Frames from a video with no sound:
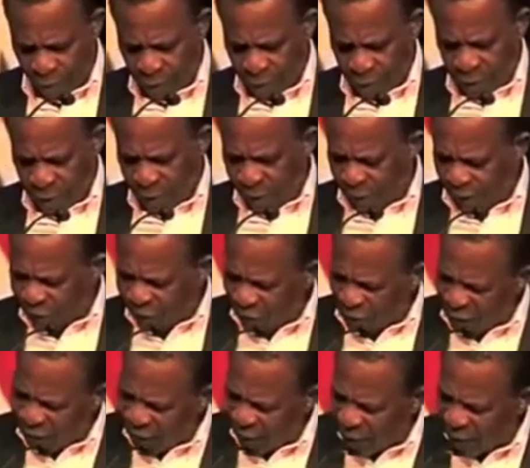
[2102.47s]
It is a
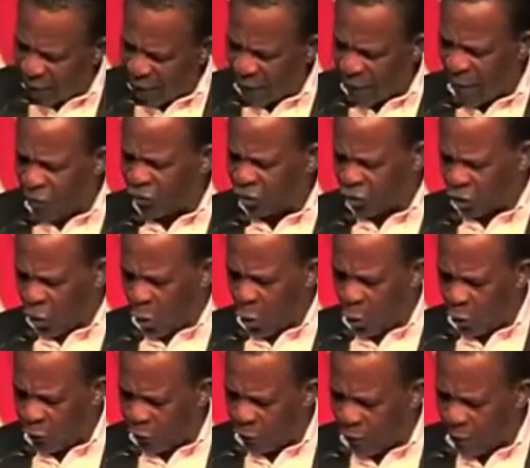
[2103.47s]
vehicle that
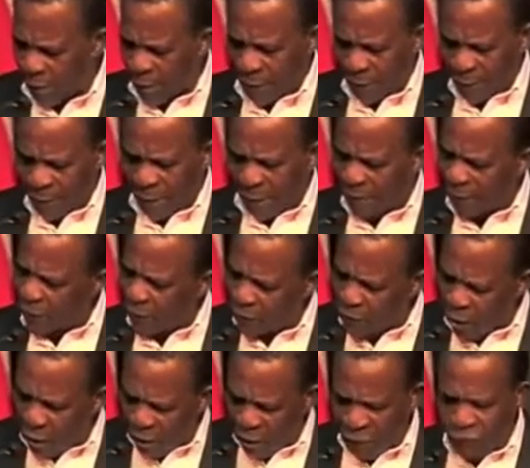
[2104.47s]
ensures that
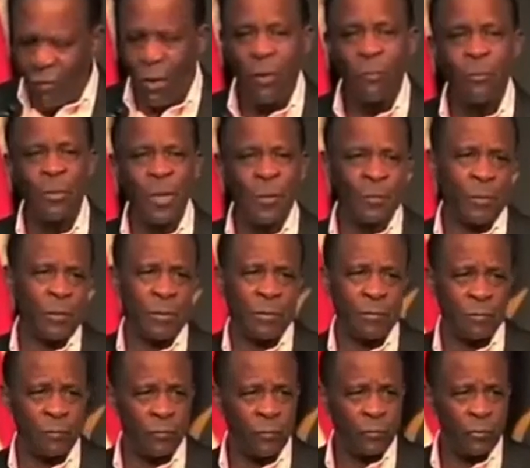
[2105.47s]
none of our people
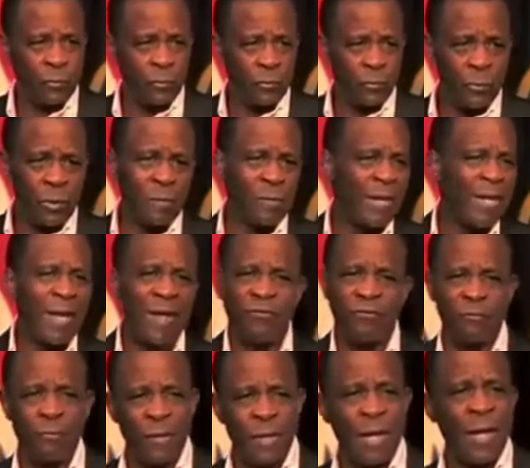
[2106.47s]
will be
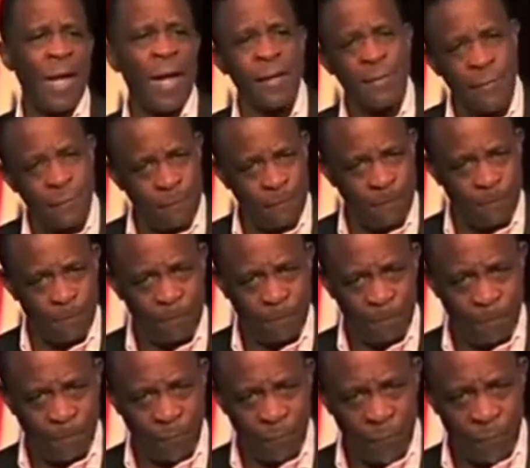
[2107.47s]
left behind.
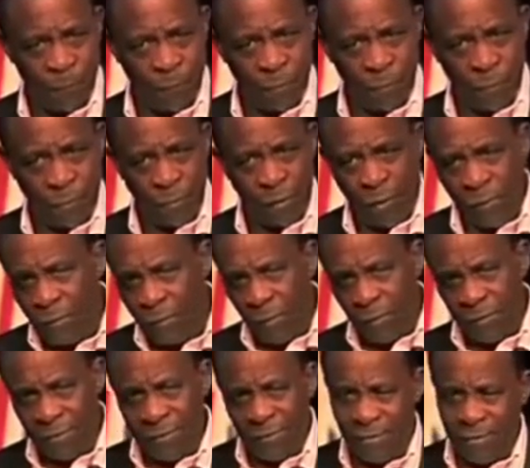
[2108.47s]
In other
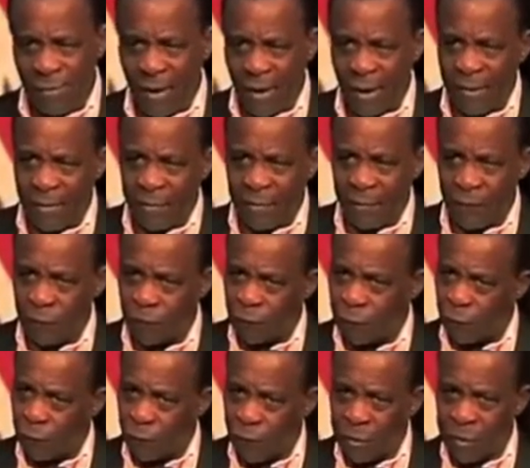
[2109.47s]
words, this idea of
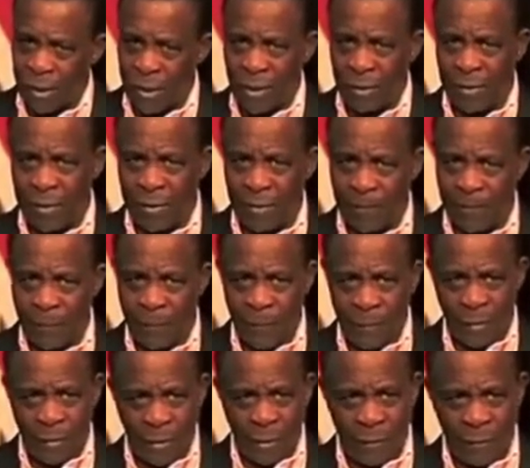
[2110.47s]
rethinking
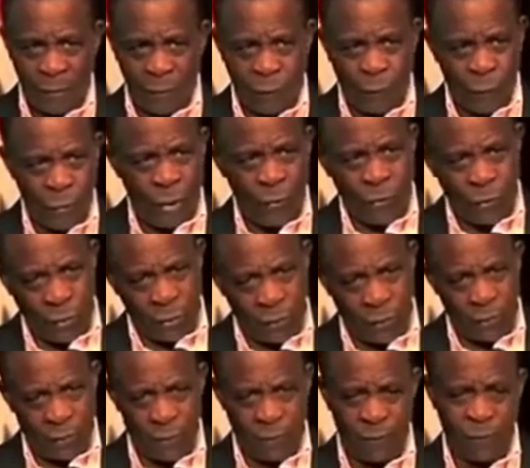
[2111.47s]
that if we do
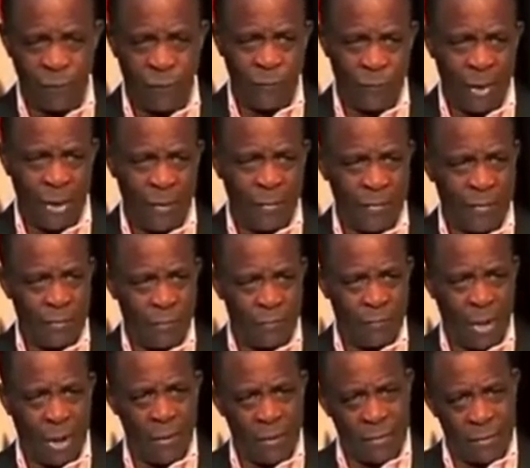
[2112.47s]
it right in
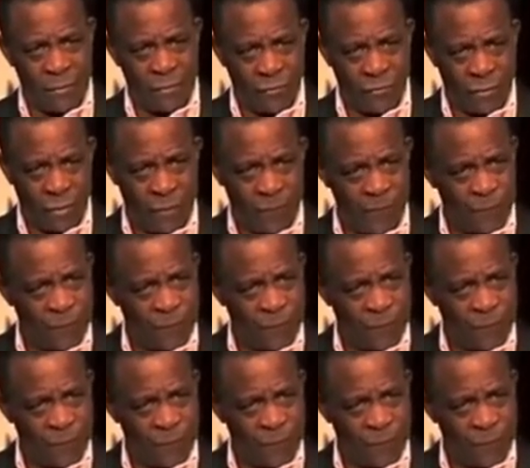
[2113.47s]
my country,